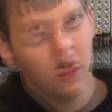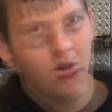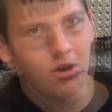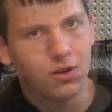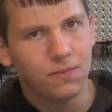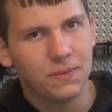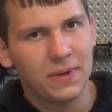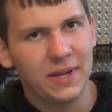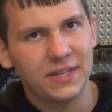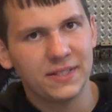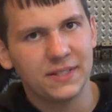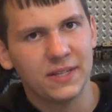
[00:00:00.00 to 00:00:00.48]

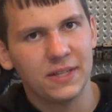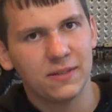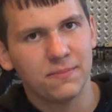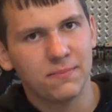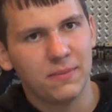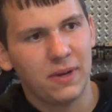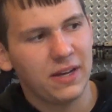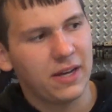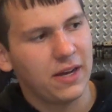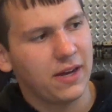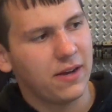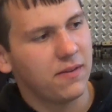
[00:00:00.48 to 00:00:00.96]
What makes this
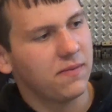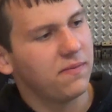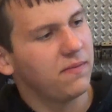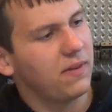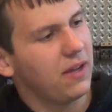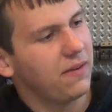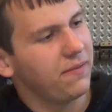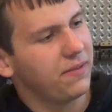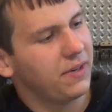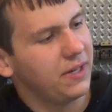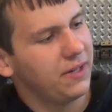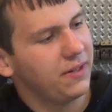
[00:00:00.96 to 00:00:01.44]
my
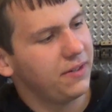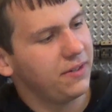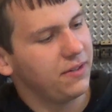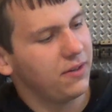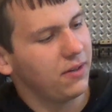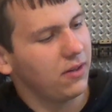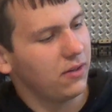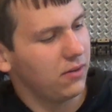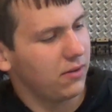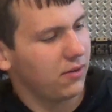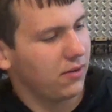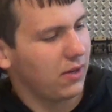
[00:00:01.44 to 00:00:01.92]
favorite
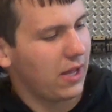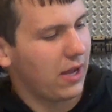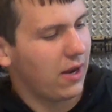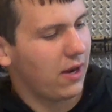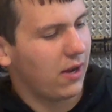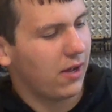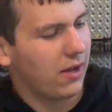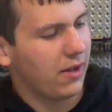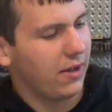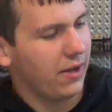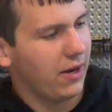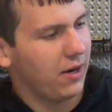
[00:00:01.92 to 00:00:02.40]

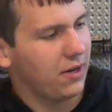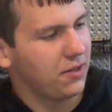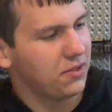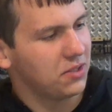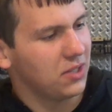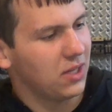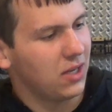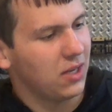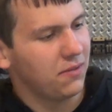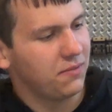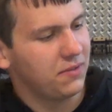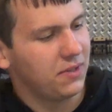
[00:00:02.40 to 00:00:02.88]

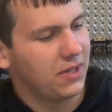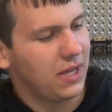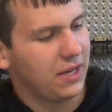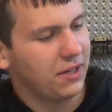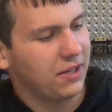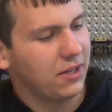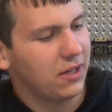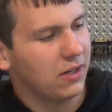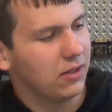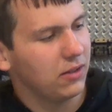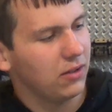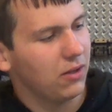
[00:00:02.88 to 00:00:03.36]
Airsoft
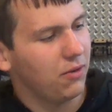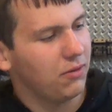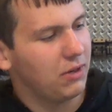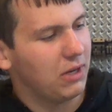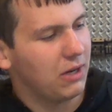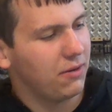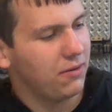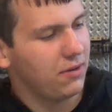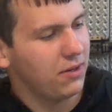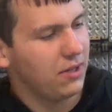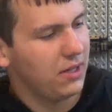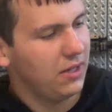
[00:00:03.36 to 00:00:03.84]
headgear
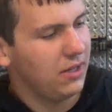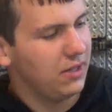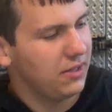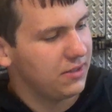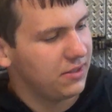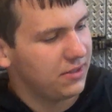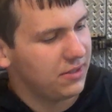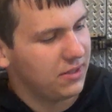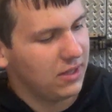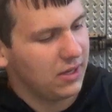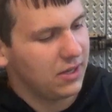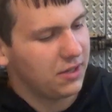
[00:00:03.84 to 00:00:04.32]
loadout
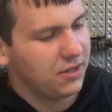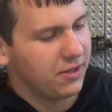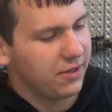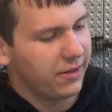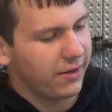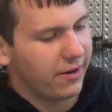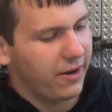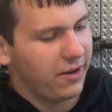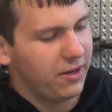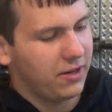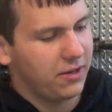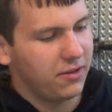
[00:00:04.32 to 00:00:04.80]
is the
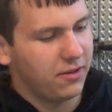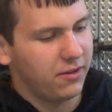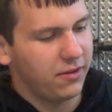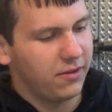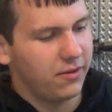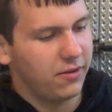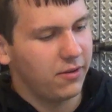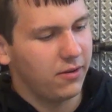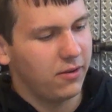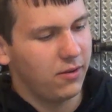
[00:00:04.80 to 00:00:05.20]
integrated